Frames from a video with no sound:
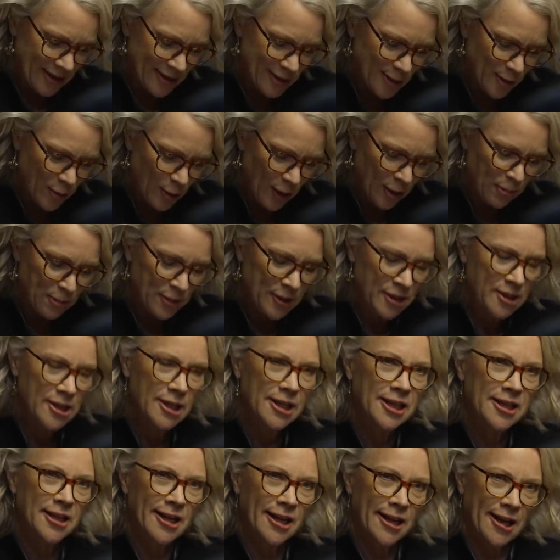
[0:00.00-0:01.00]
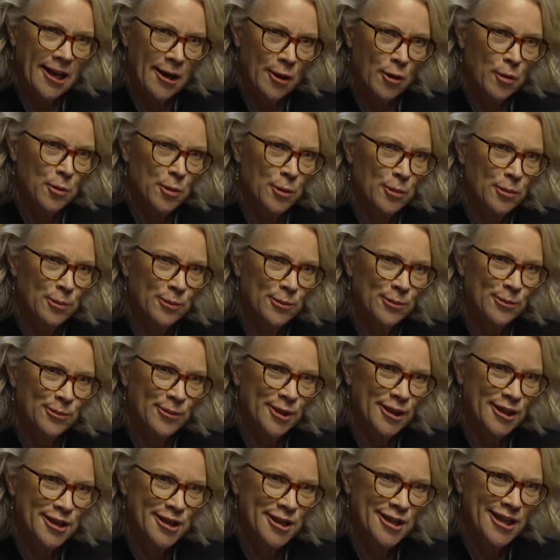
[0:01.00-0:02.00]
Is there one particular album
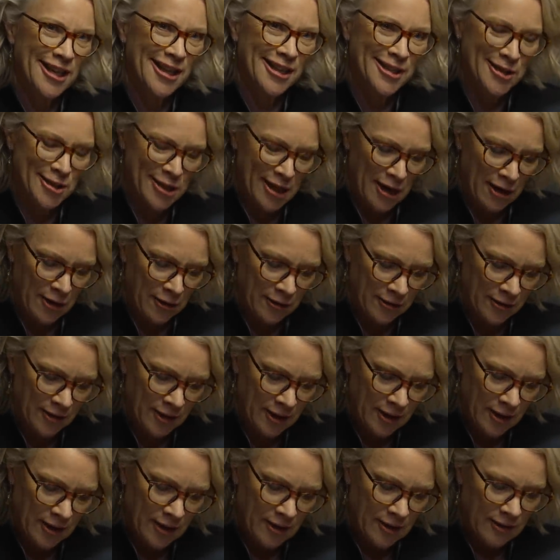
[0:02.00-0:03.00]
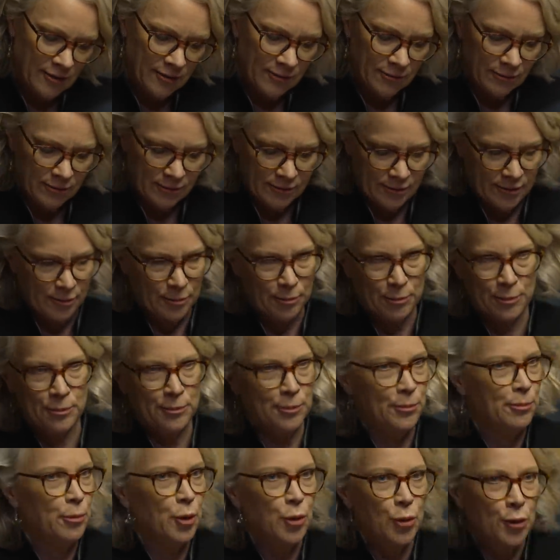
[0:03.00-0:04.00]
that stands out,
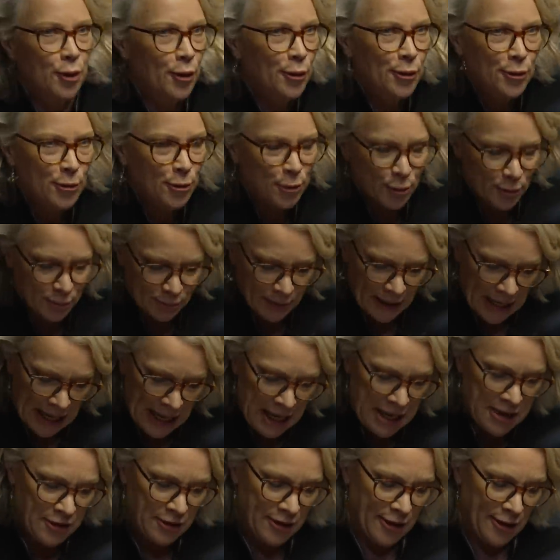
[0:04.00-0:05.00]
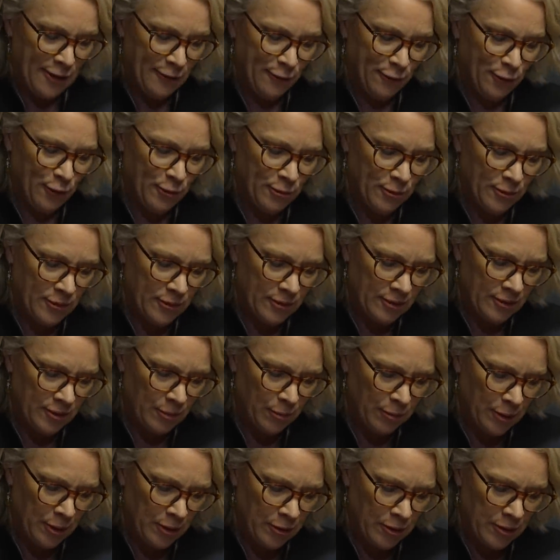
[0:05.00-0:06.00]
Blue Note or anything from
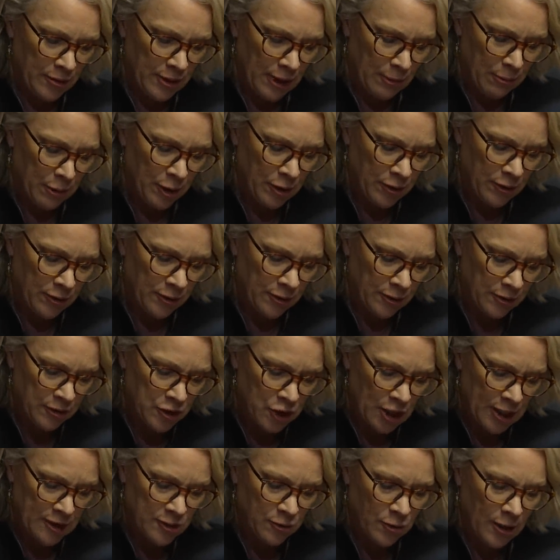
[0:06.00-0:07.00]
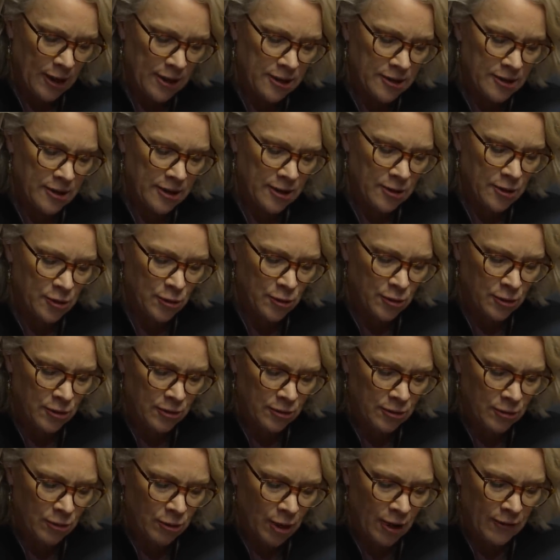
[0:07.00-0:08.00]
the period, that period of the jazz greats that you
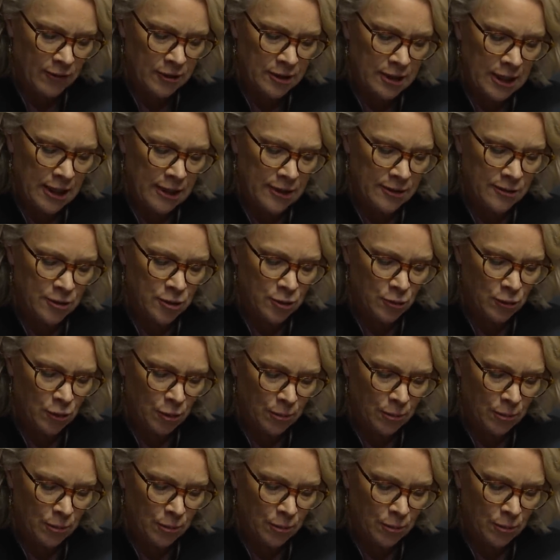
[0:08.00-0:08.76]
gravitate to